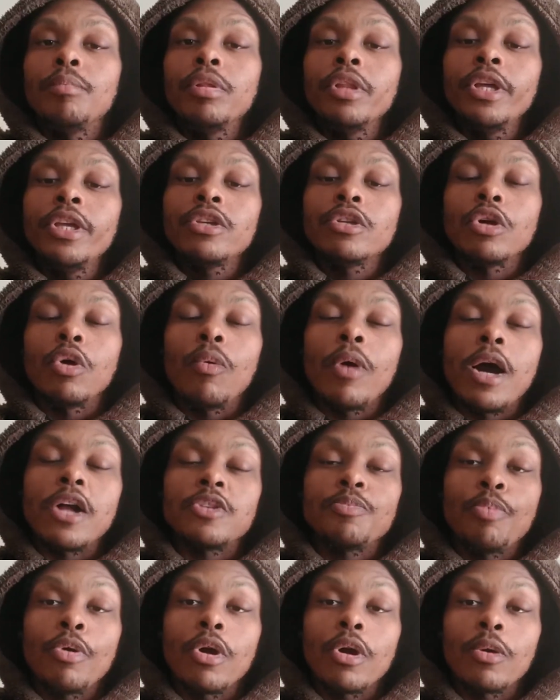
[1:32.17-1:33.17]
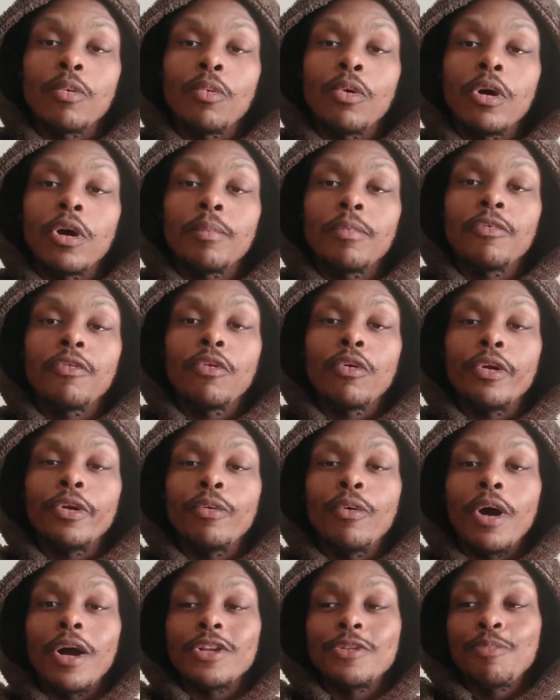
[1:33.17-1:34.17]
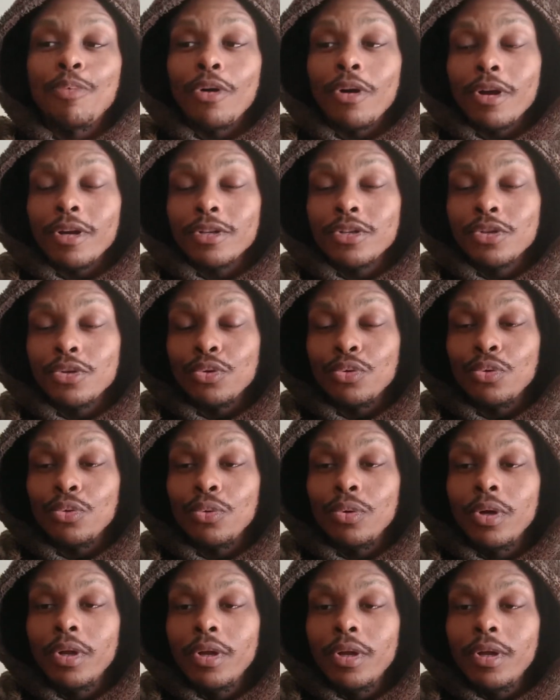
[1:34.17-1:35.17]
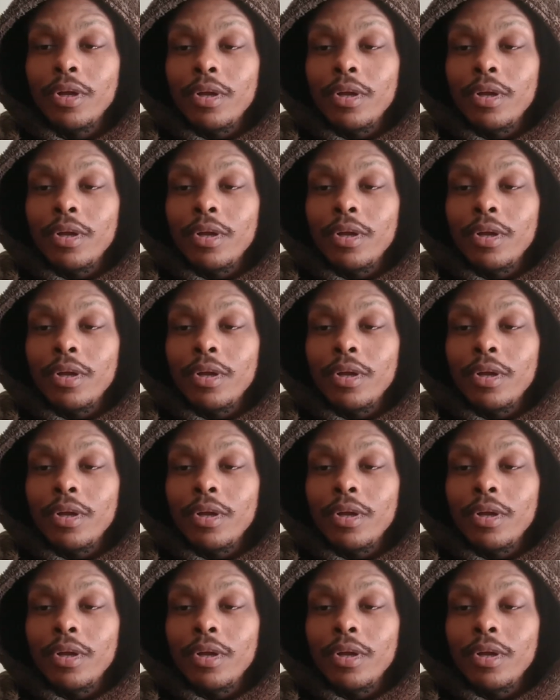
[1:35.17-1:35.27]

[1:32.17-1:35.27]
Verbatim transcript: please go watch part one before you watch part two,